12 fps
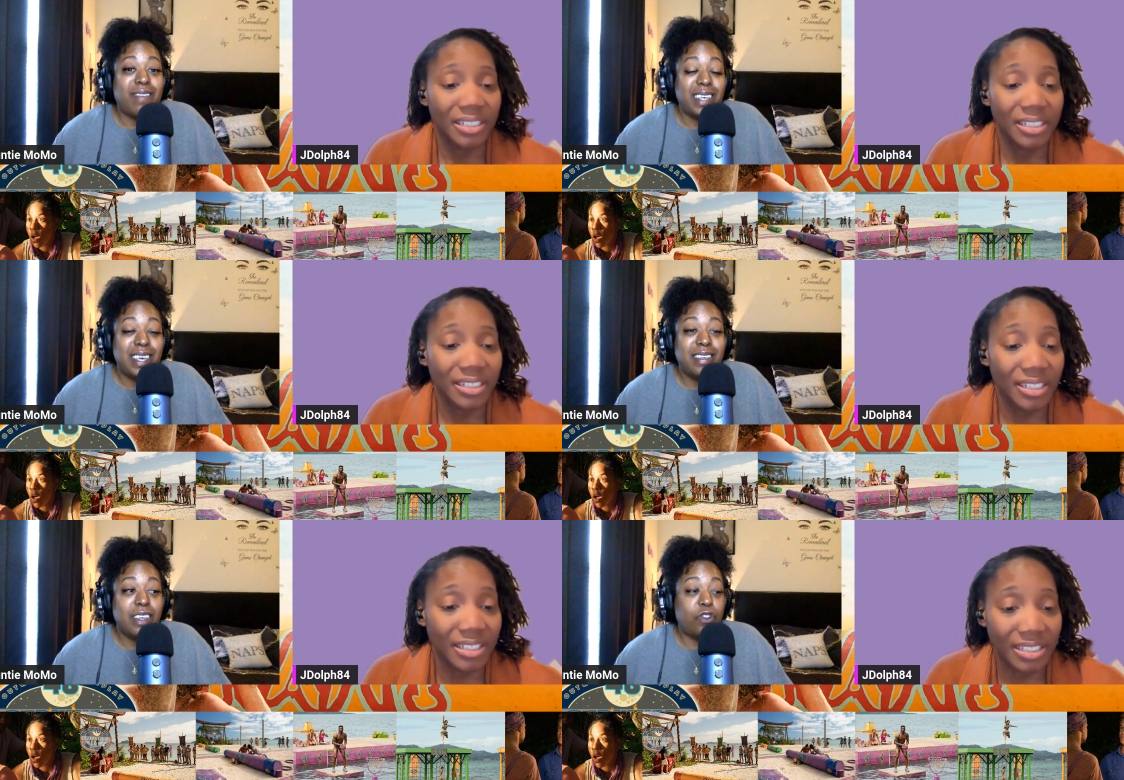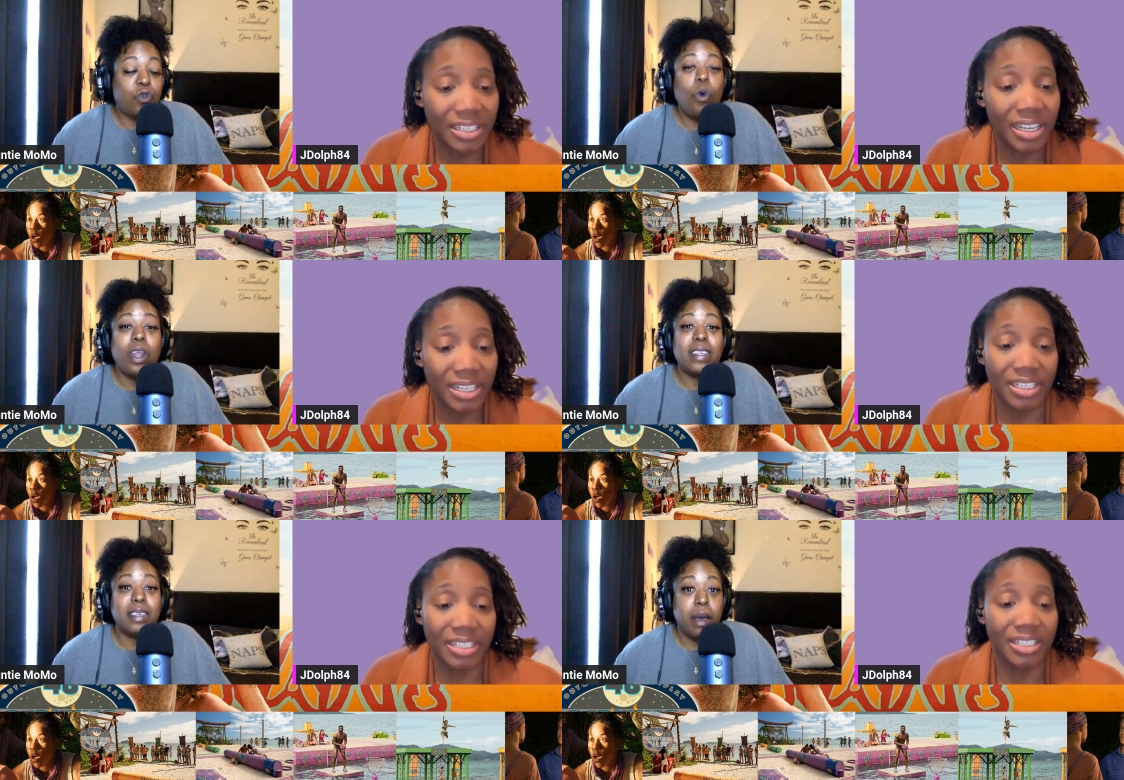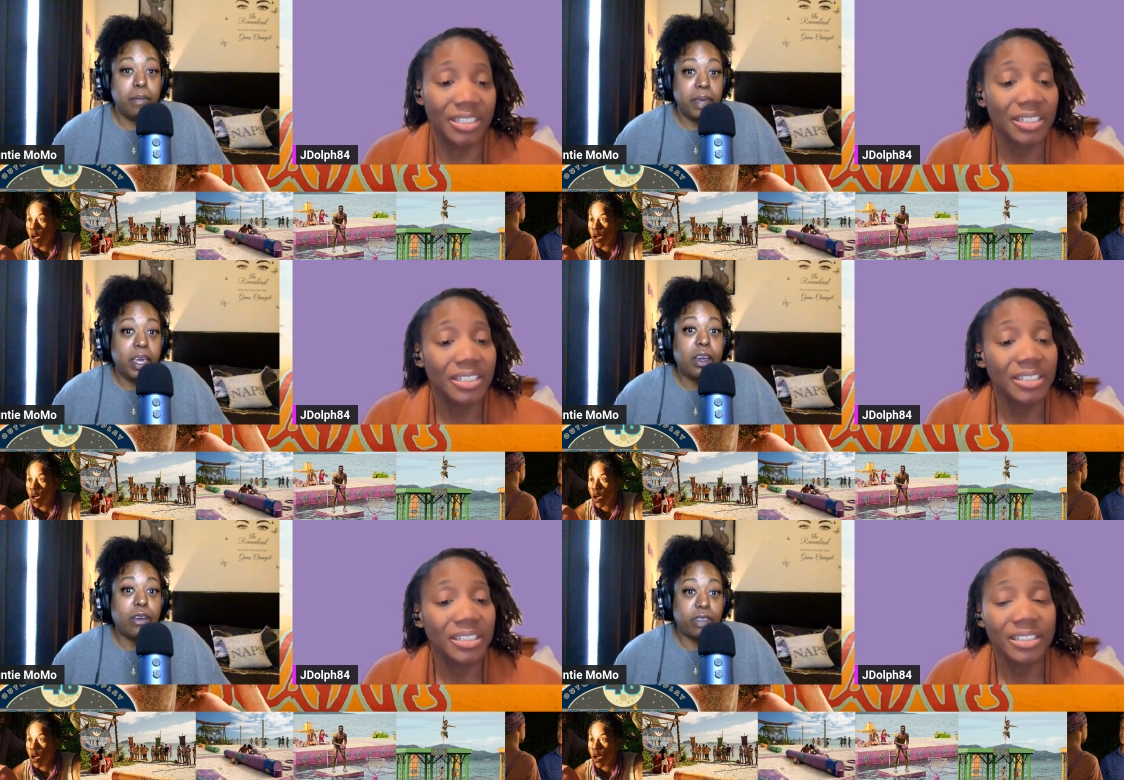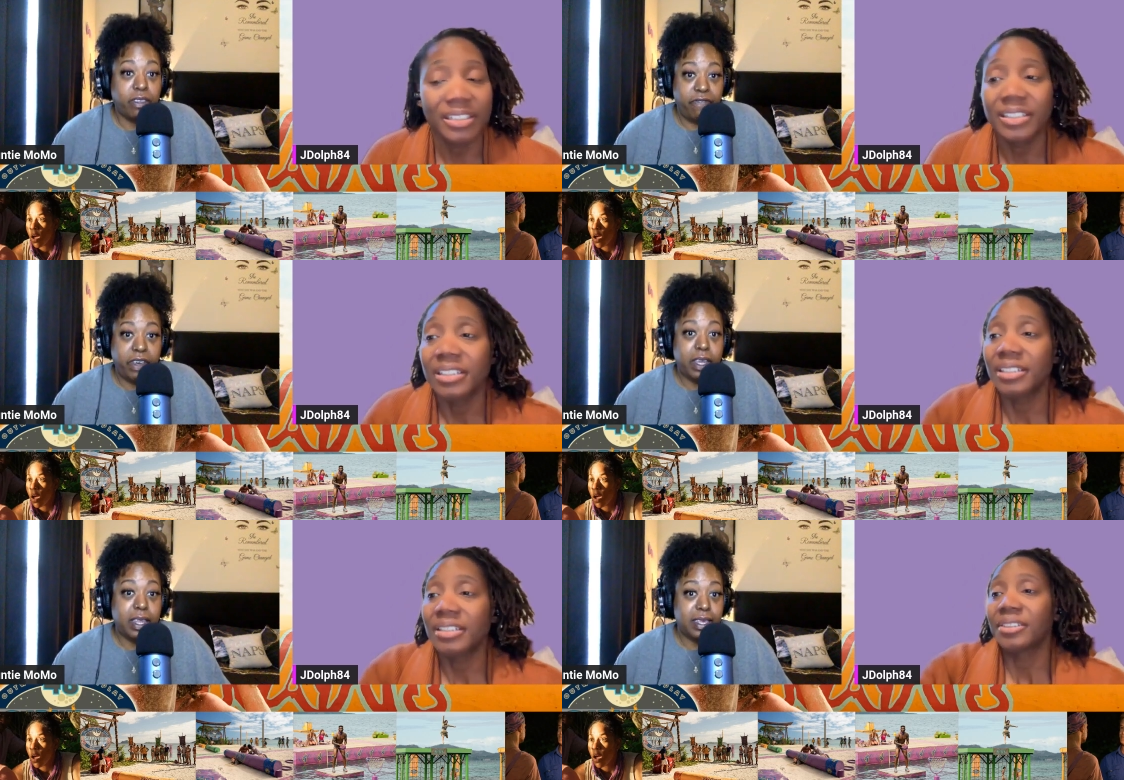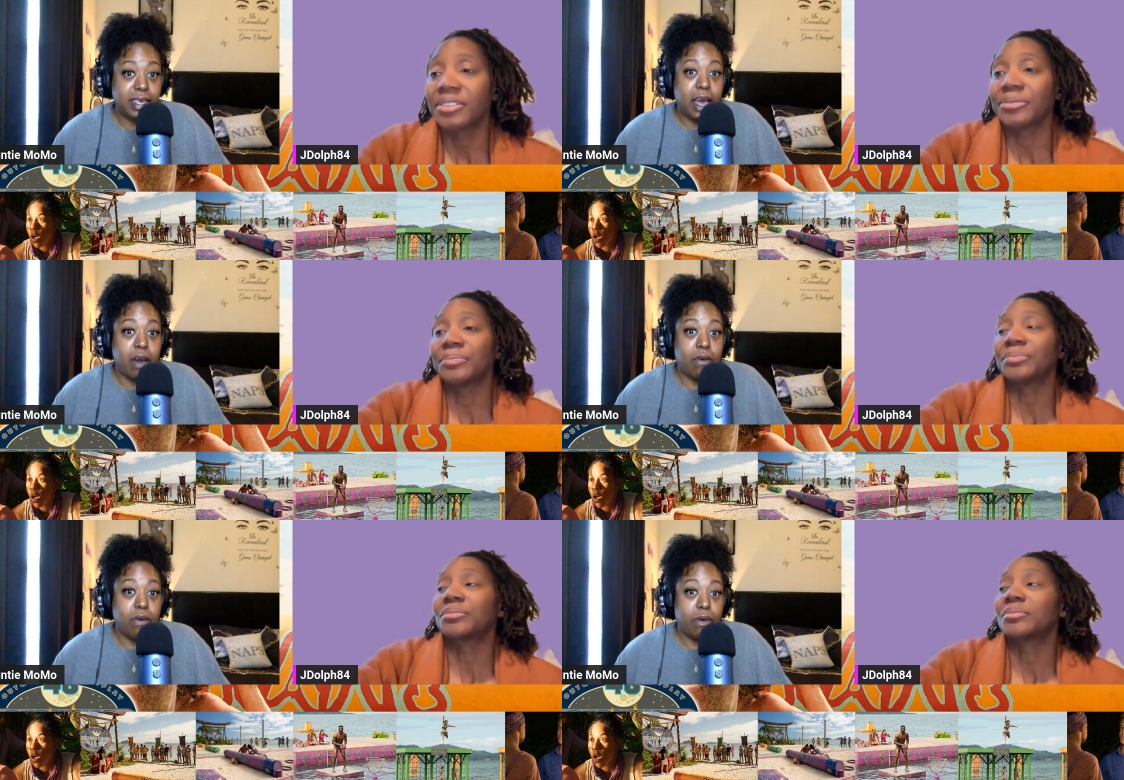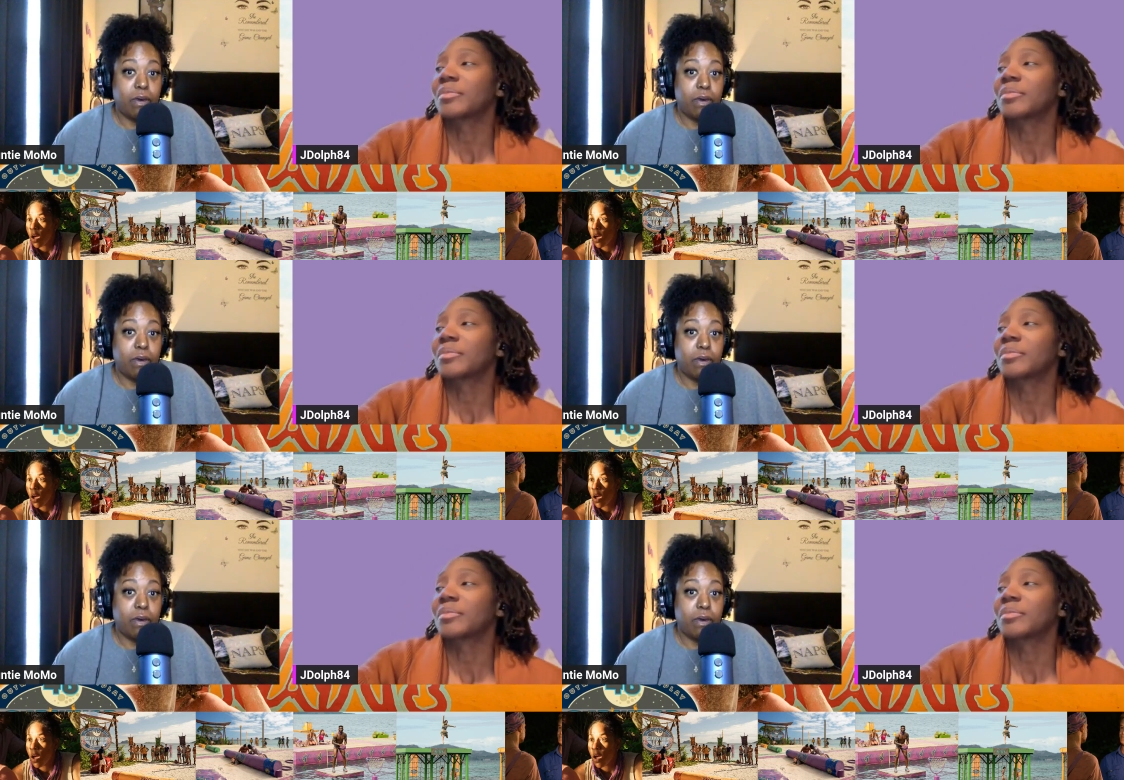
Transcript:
Speaker 1: seasons and twenty-five years to figure this out.